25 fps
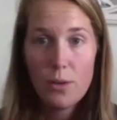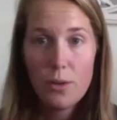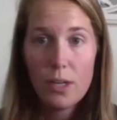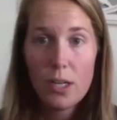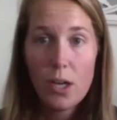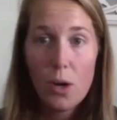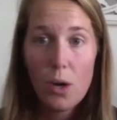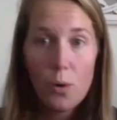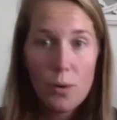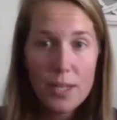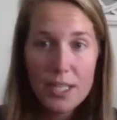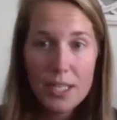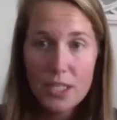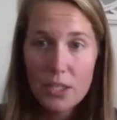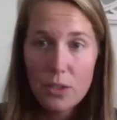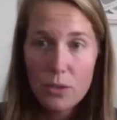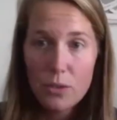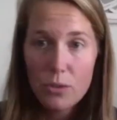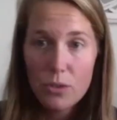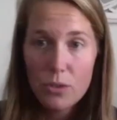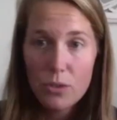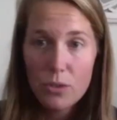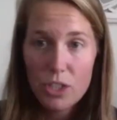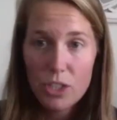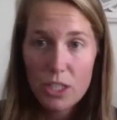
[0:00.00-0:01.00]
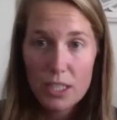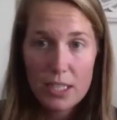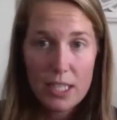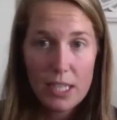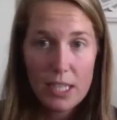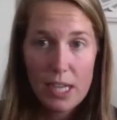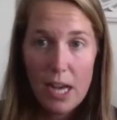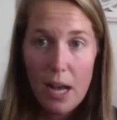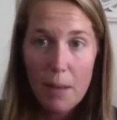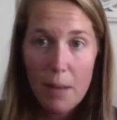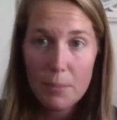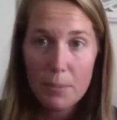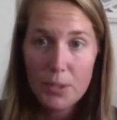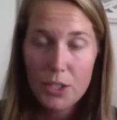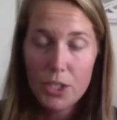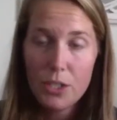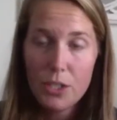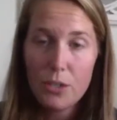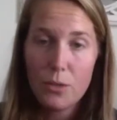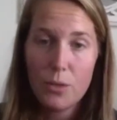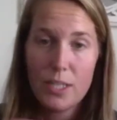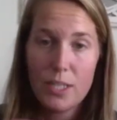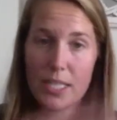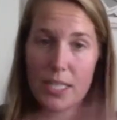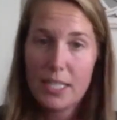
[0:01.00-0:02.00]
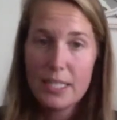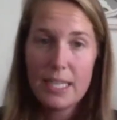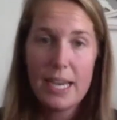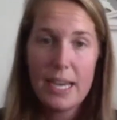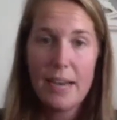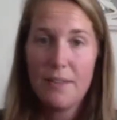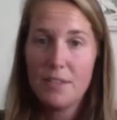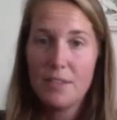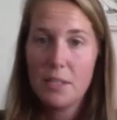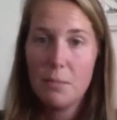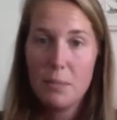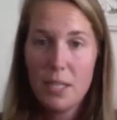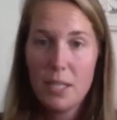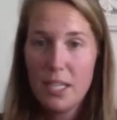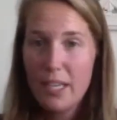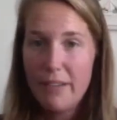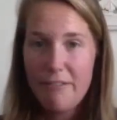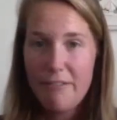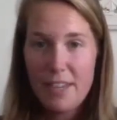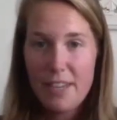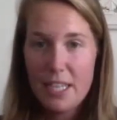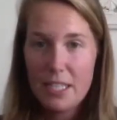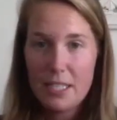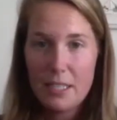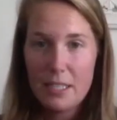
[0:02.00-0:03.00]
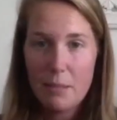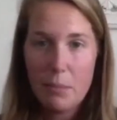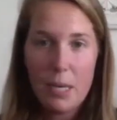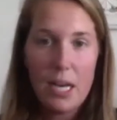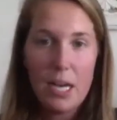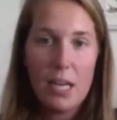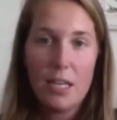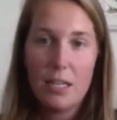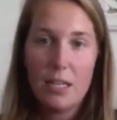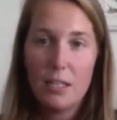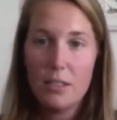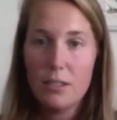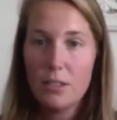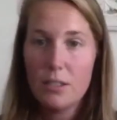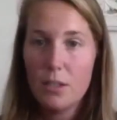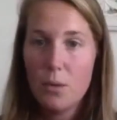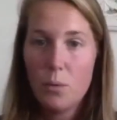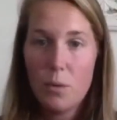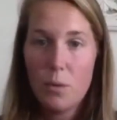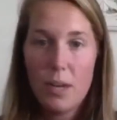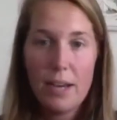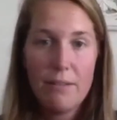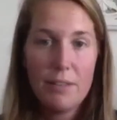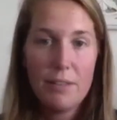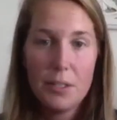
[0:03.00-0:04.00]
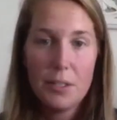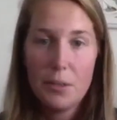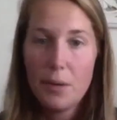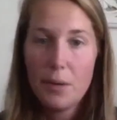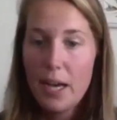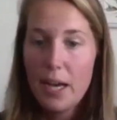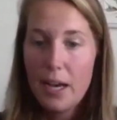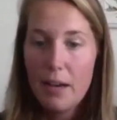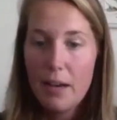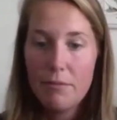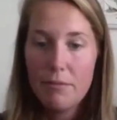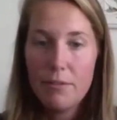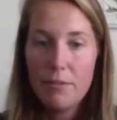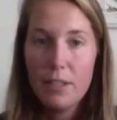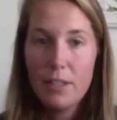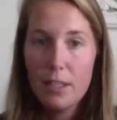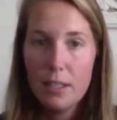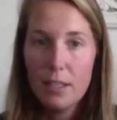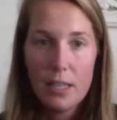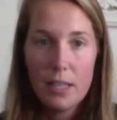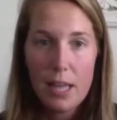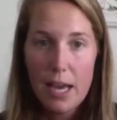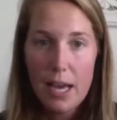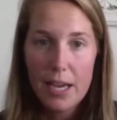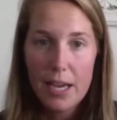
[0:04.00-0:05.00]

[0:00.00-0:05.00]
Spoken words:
always use just a cup too. It doesn't have to be a fancy bottle. So whatever you have lying